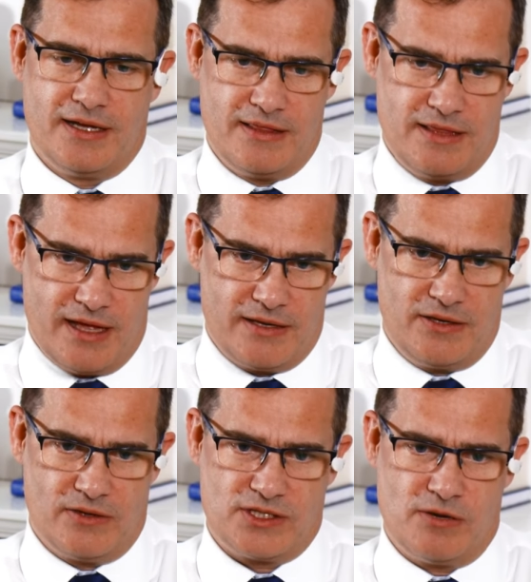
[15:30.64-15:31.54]
Then
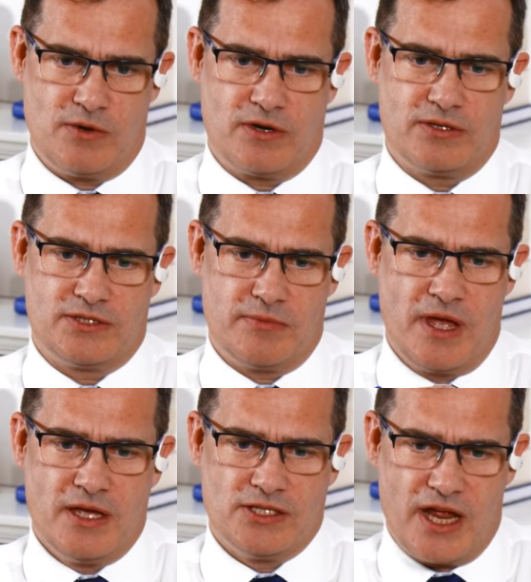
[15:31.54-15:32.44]
you're going to start working on that too.
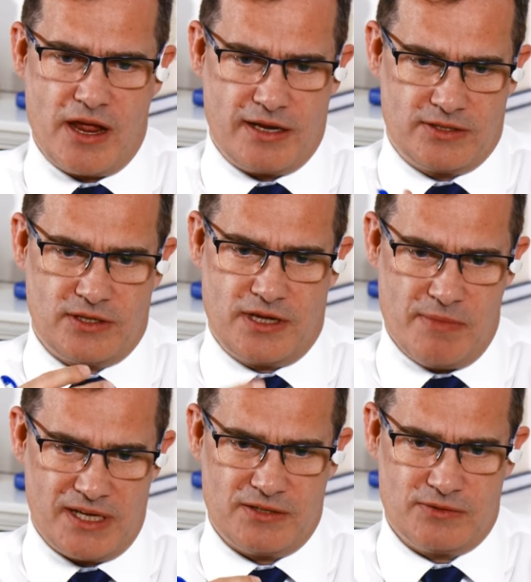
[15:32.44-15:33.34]
So to come
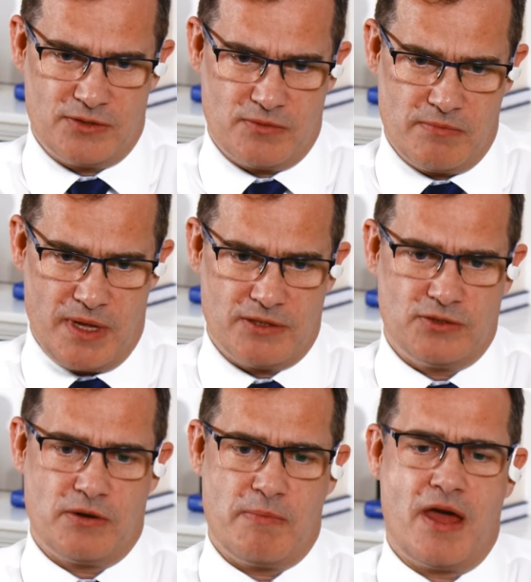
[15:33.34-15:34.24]
back to, to me and
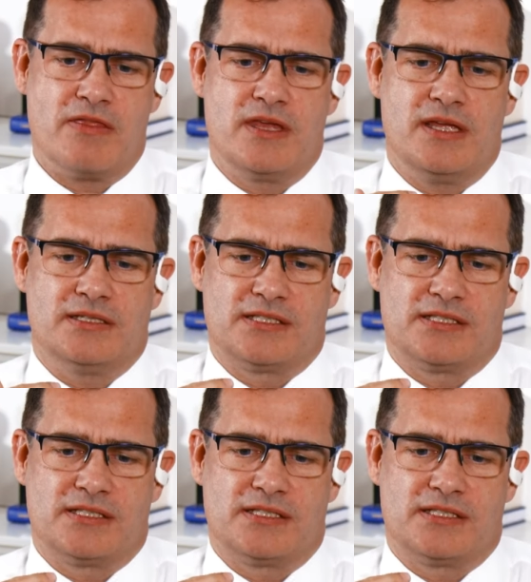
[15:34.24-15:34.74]
talk about the,